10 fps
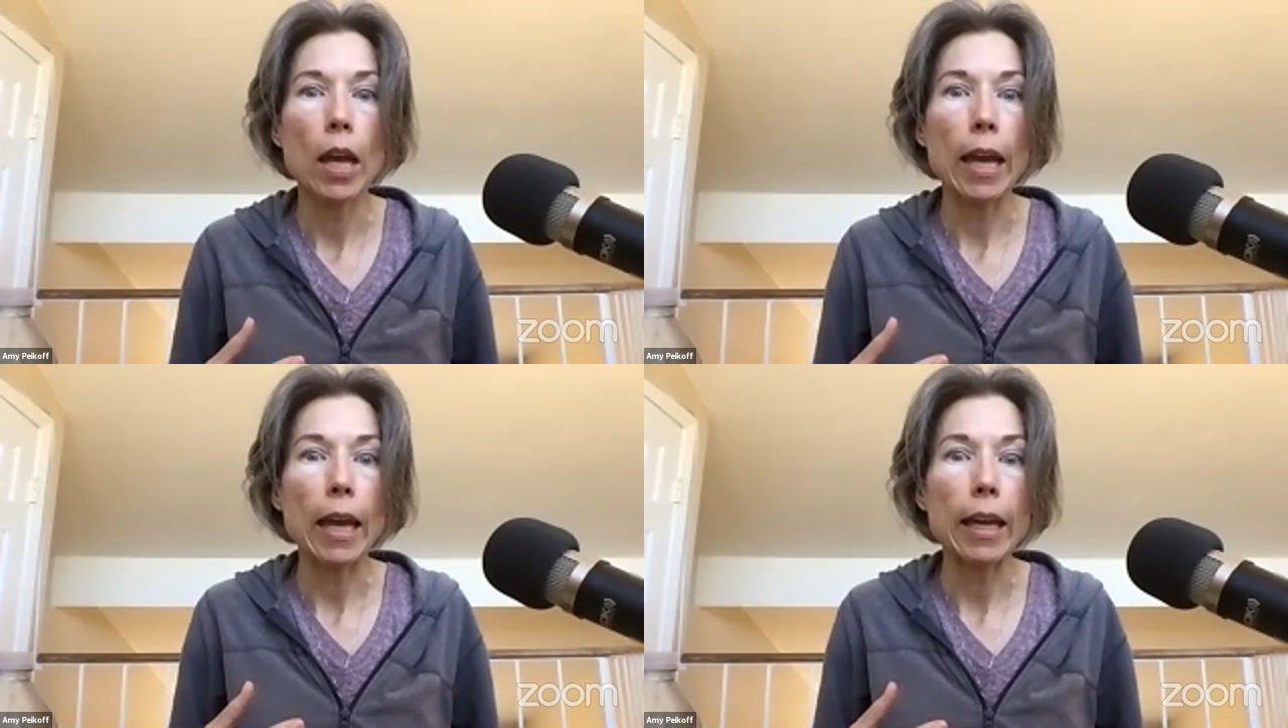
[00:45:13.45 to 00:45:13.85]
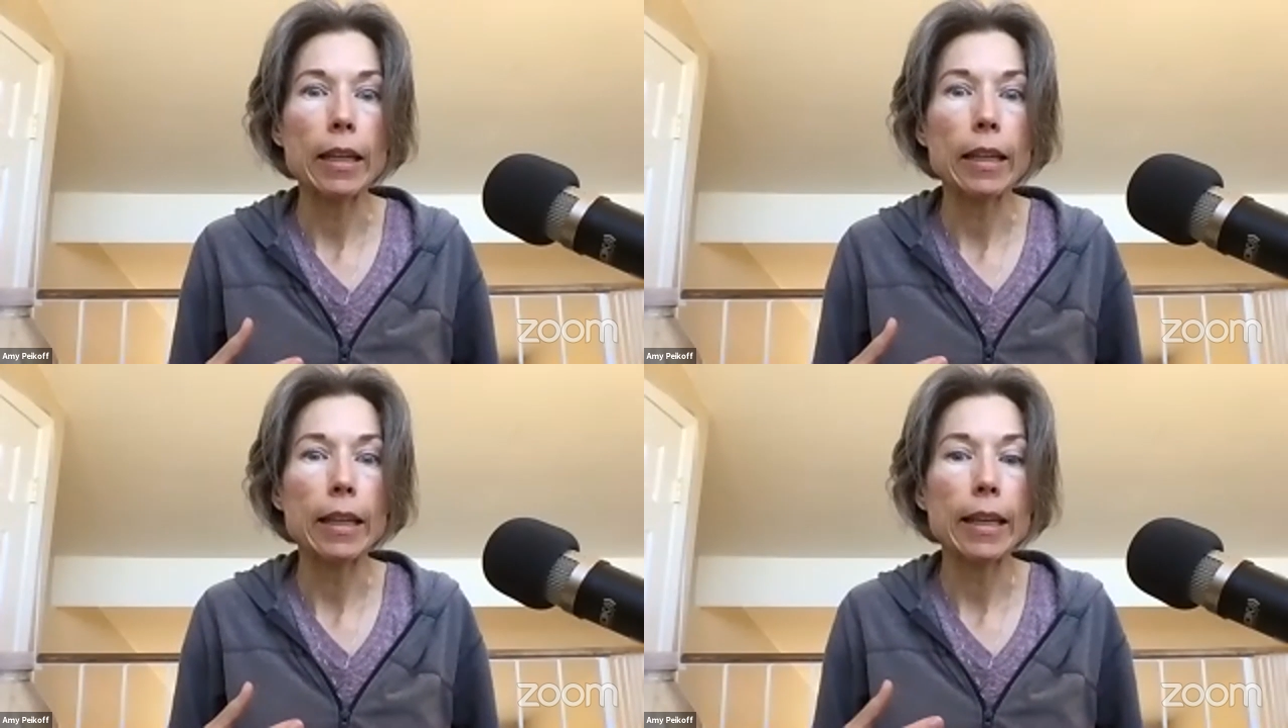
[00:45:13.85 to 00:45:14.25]
and
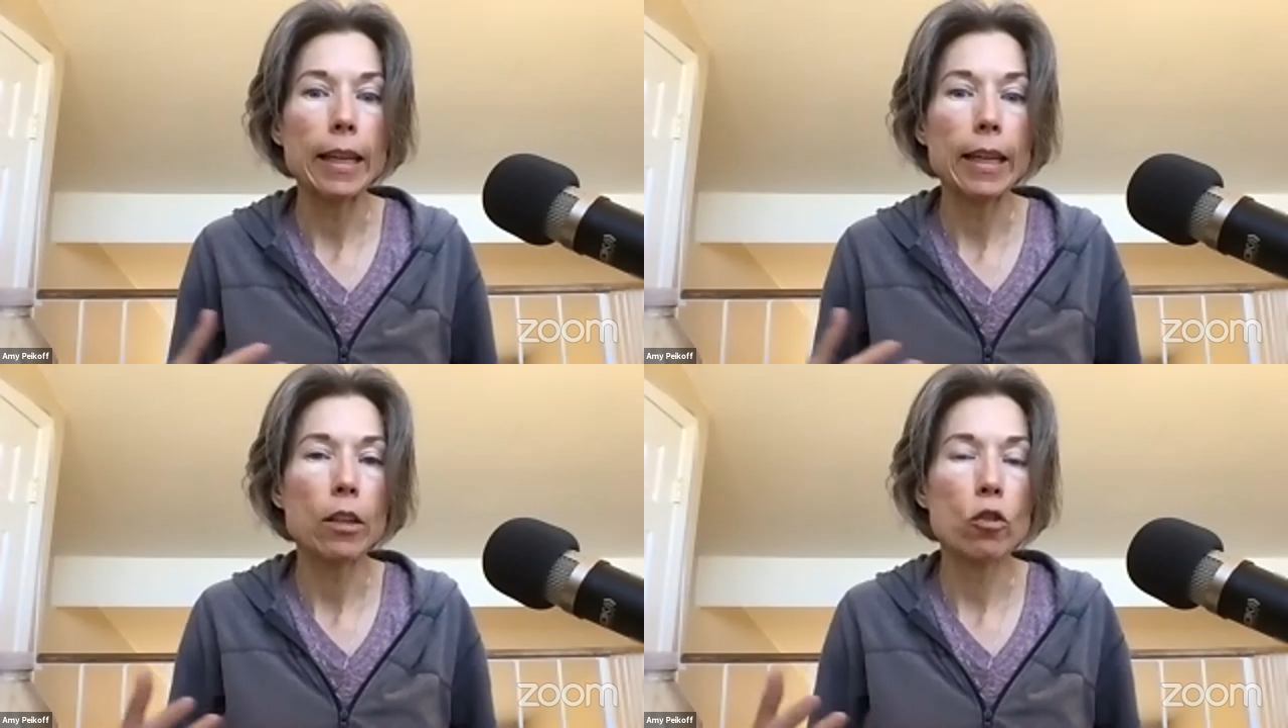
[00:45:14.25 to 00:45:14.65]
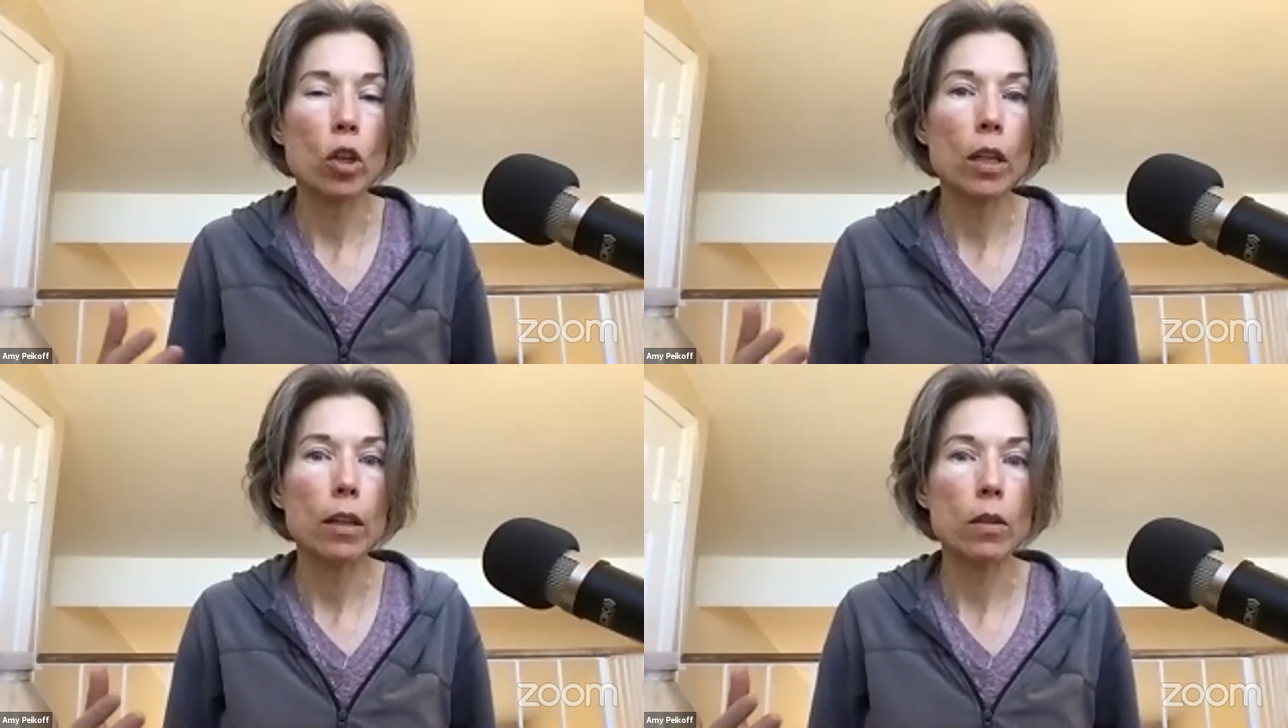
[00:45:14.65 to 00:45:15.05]
engage
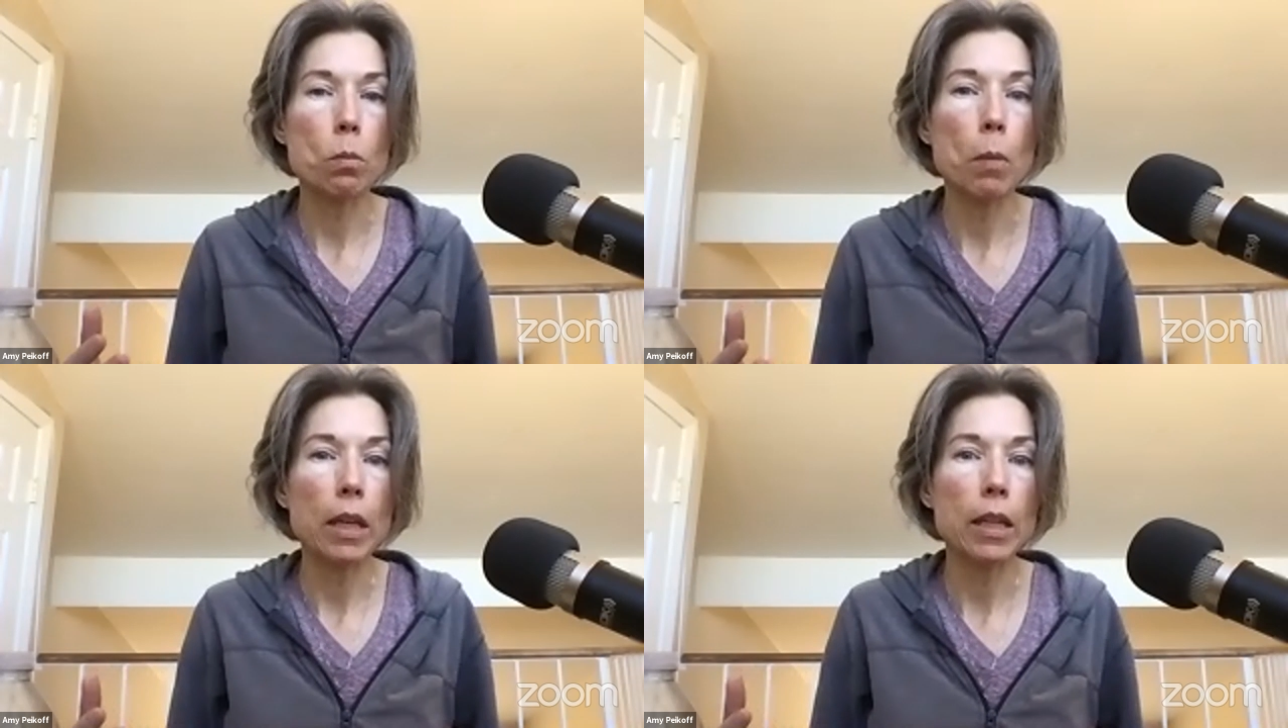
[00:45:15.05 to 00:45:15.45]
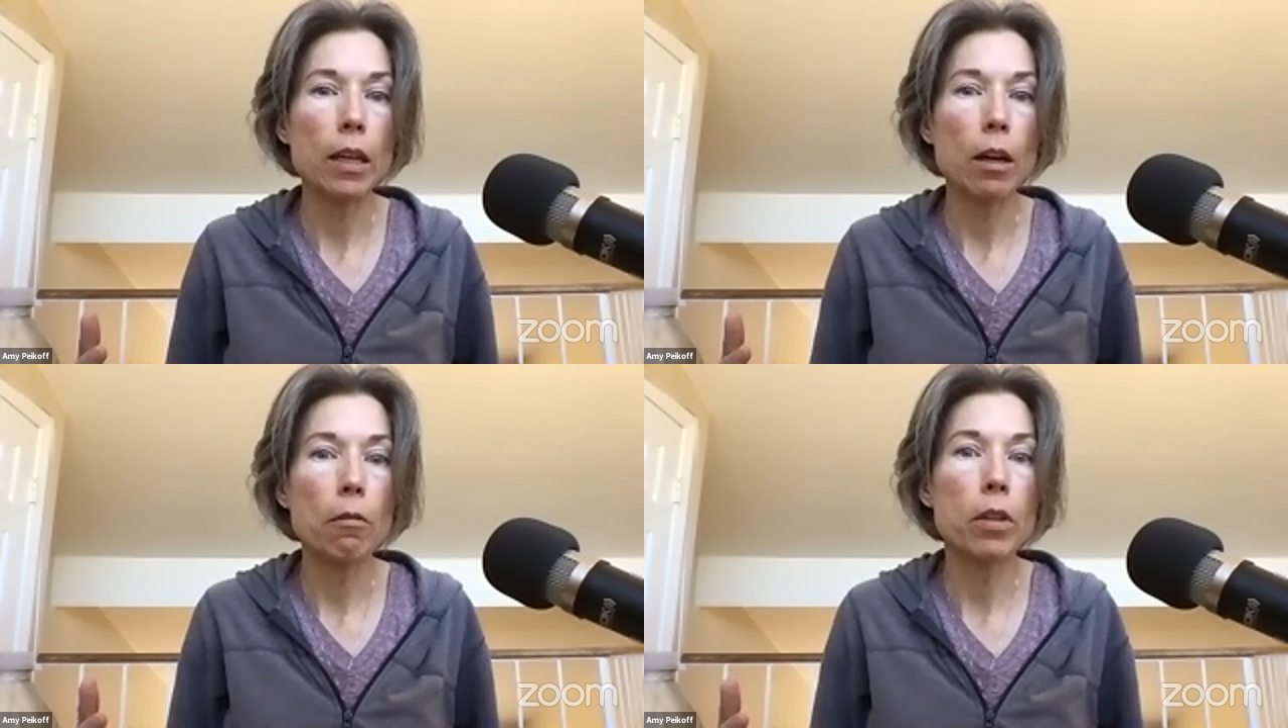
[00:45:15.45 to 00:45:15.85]
in as many of